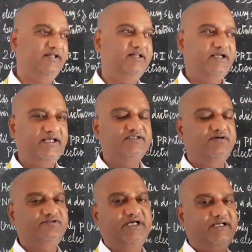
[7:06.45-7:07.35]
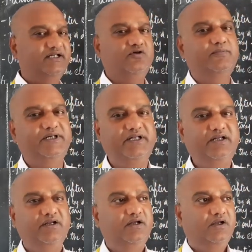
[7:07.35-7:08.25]
In the case of China, nobody,
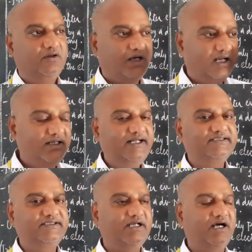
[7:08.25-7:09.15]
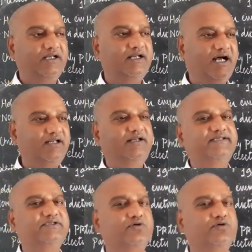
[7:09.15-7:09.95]
unless